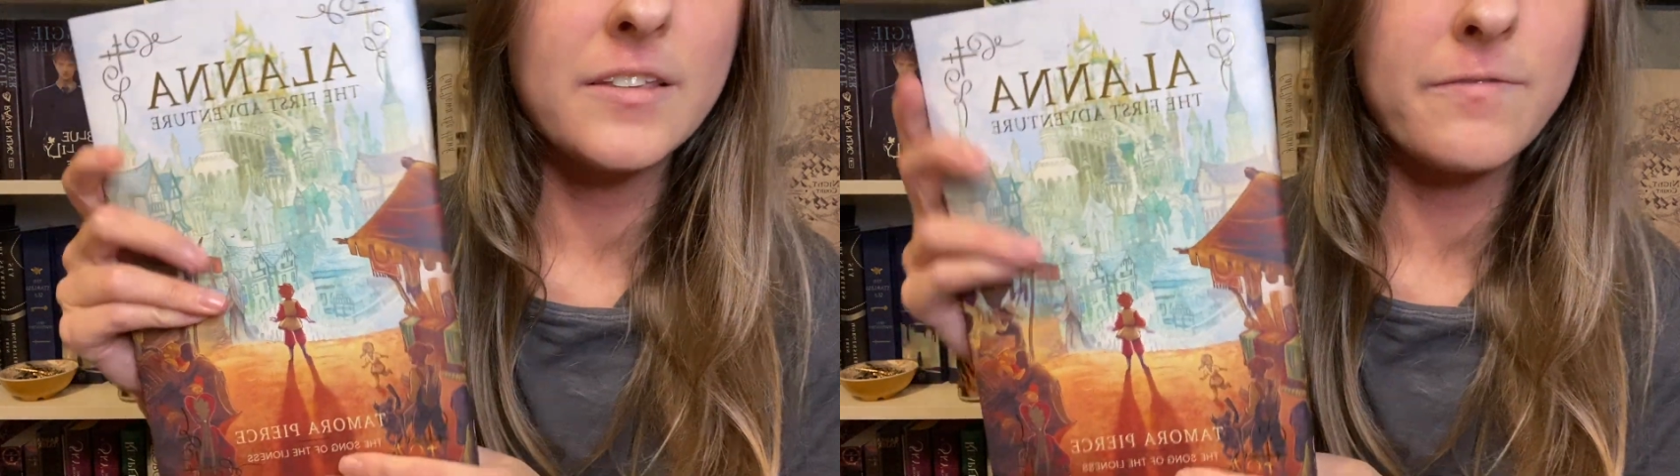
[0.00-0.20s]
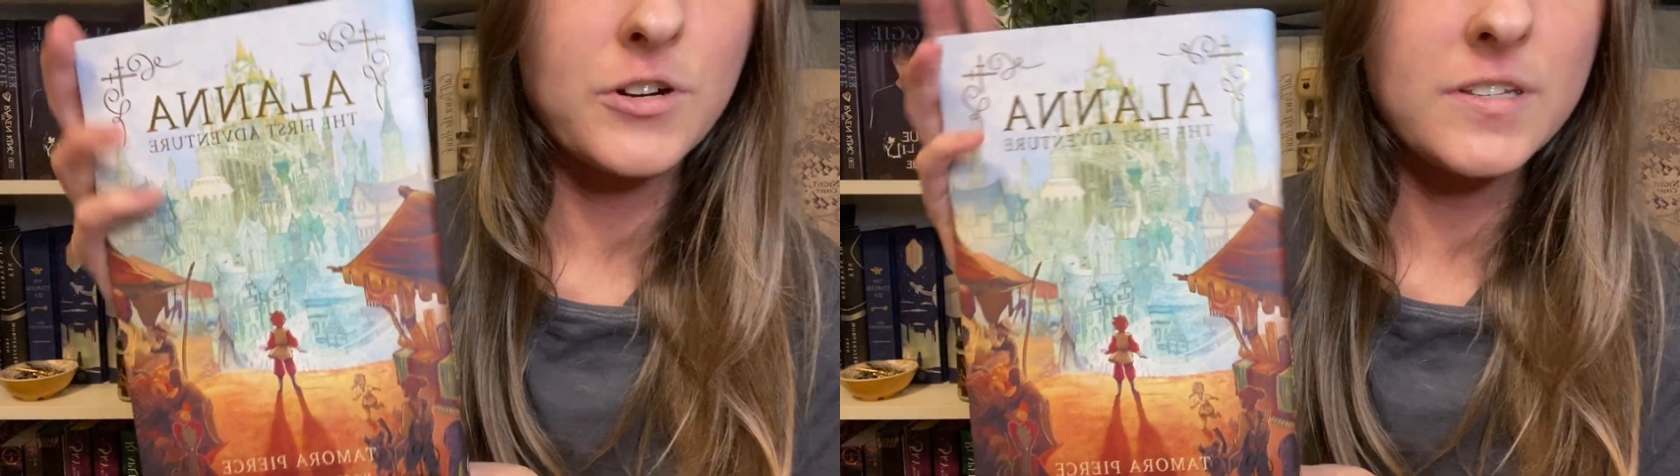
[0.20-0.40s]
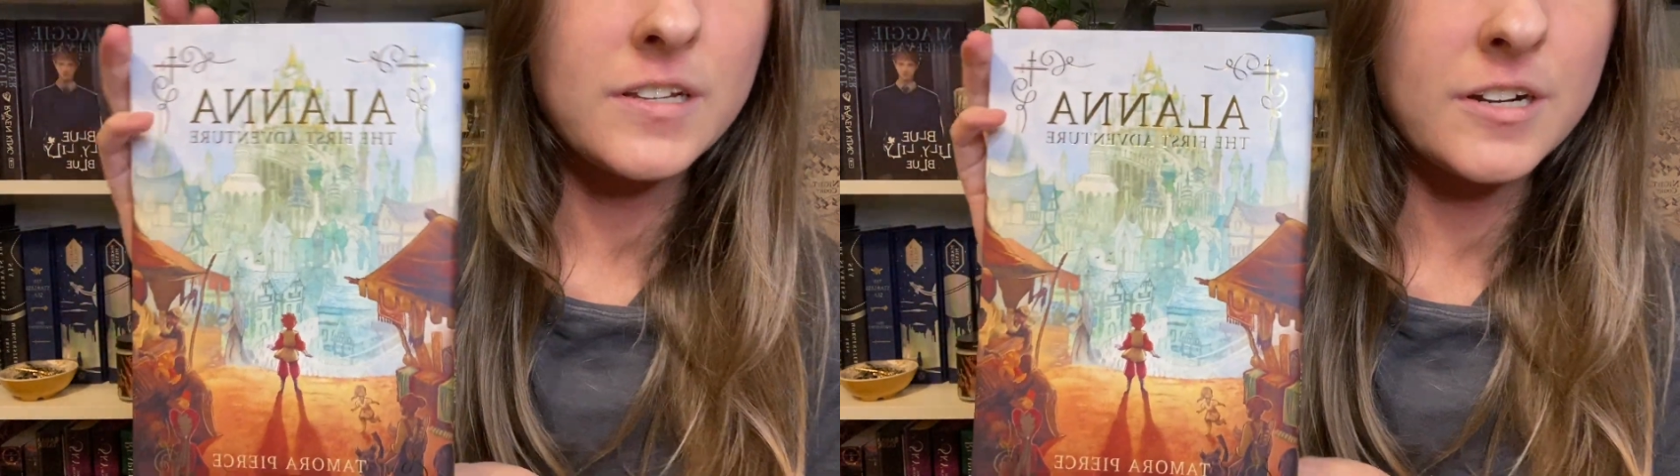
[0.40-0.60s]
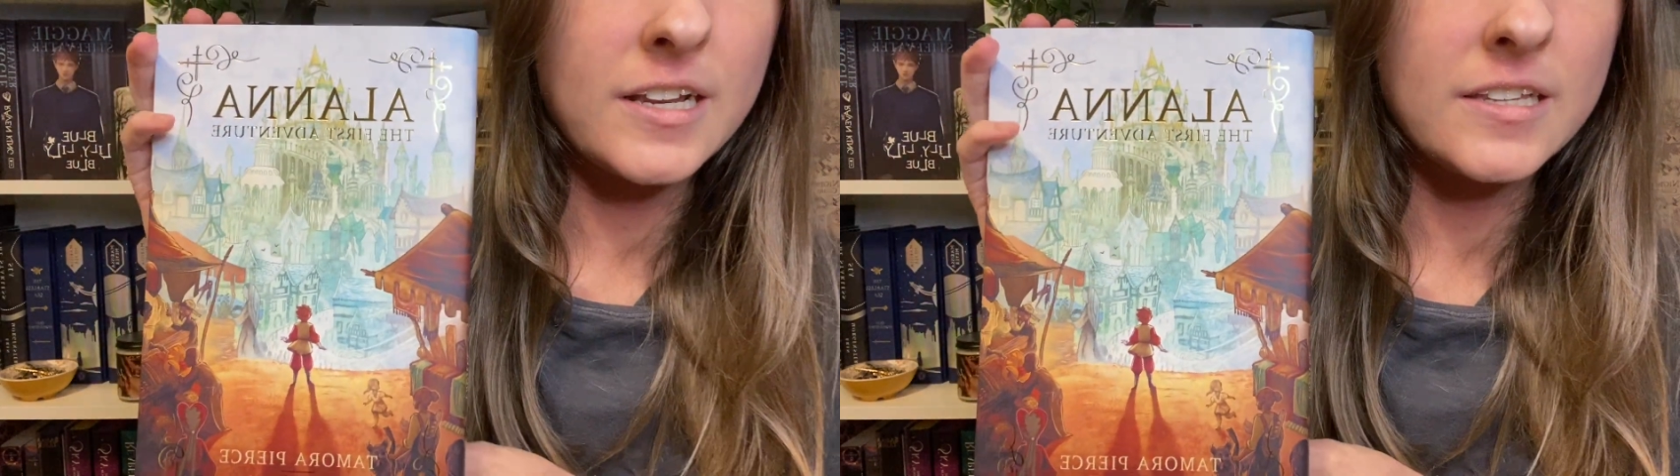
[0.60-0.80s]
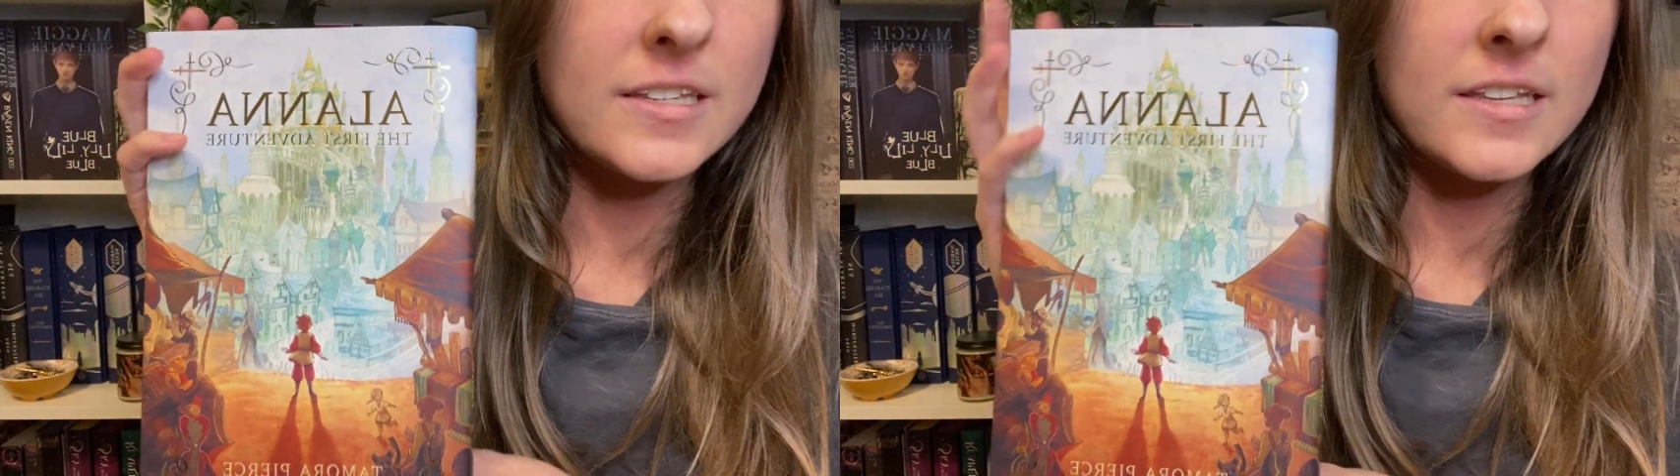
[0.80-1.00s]
first
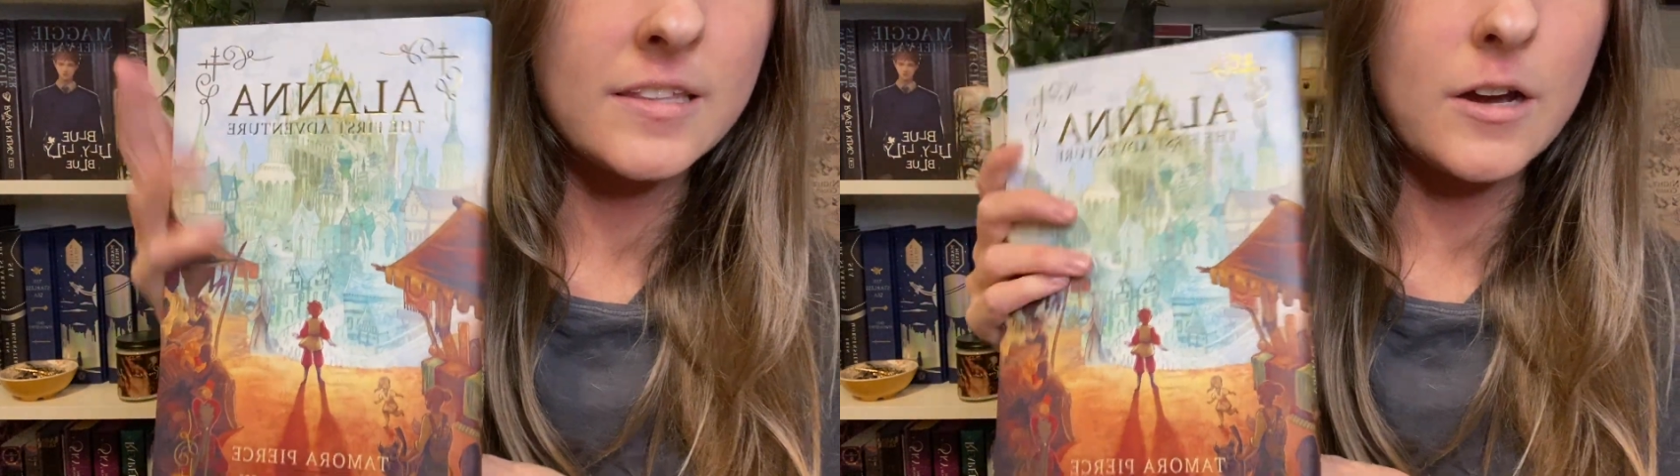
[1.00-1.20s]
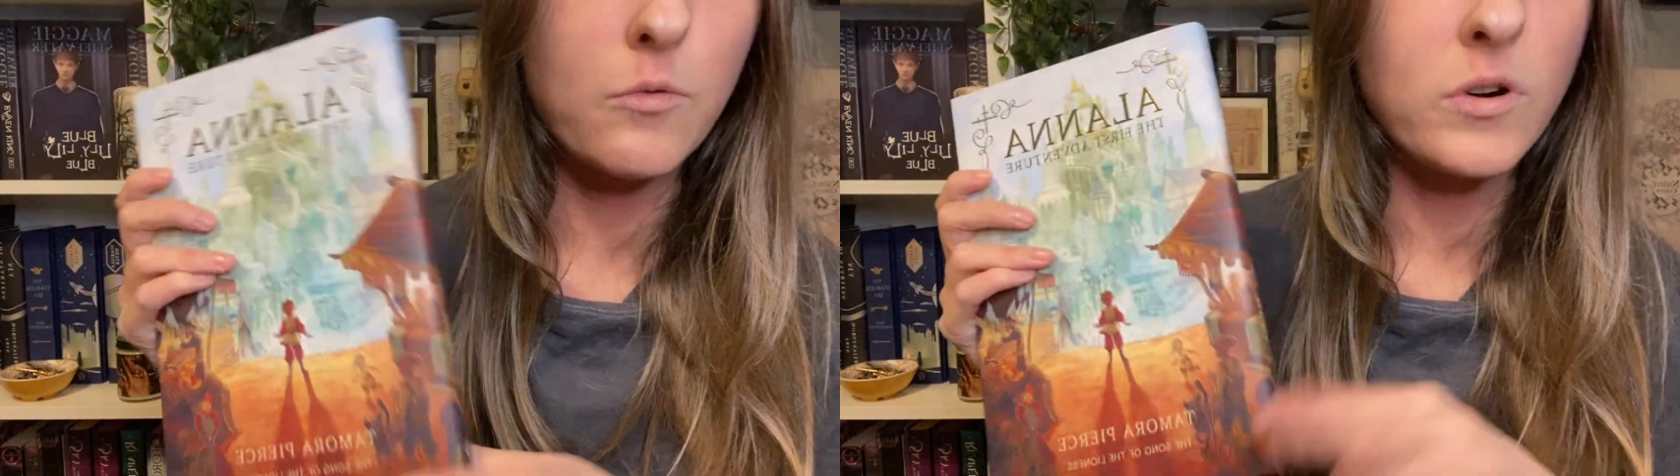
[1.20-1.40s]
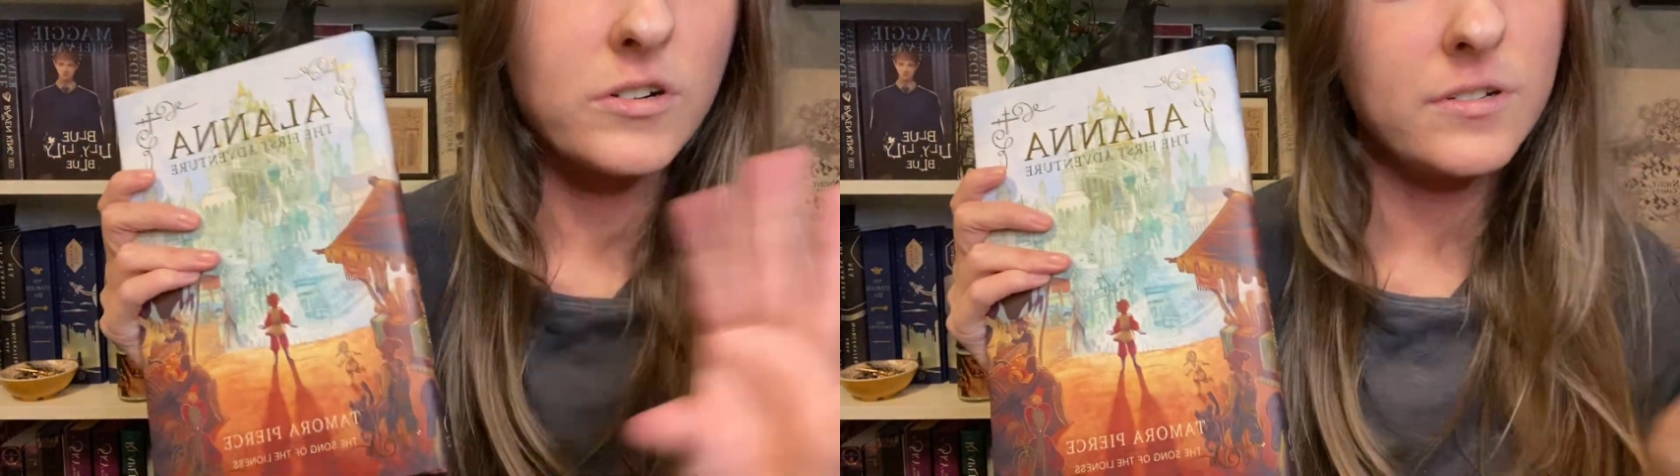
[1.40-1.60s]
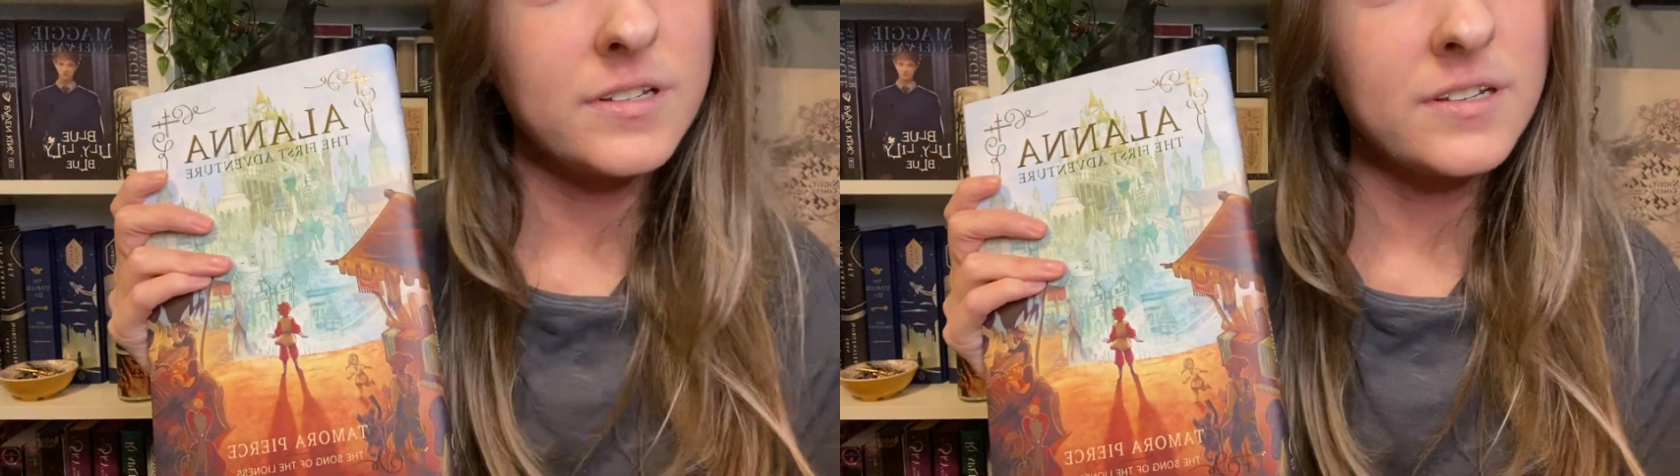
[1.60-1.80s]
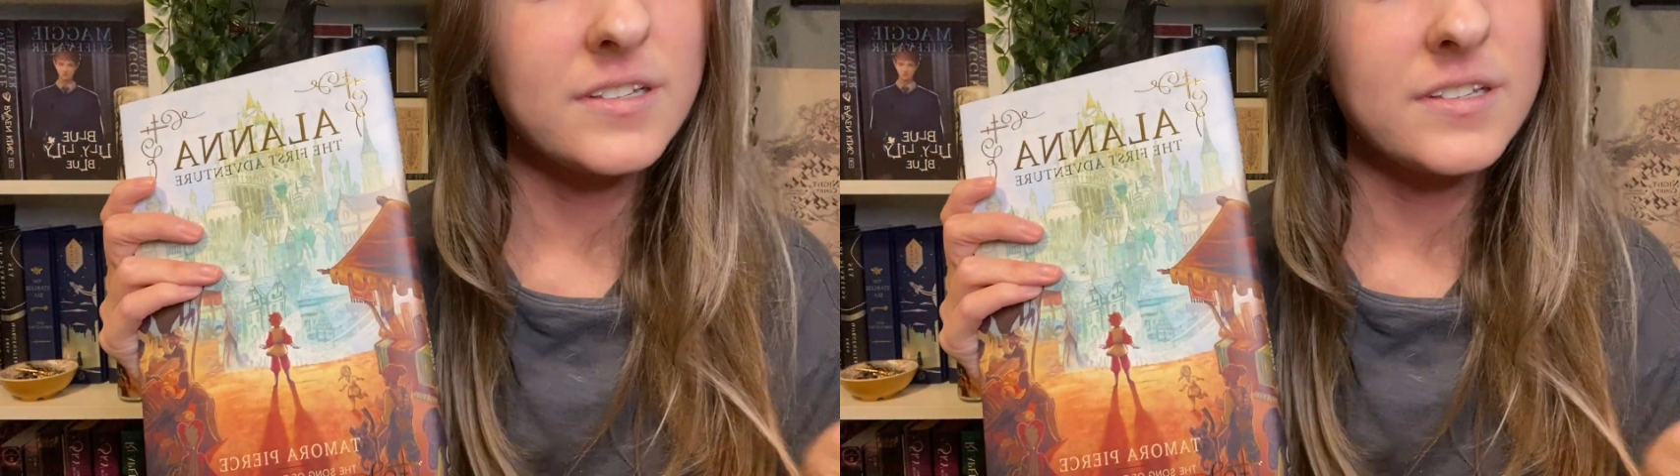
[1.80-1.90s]
series in that world.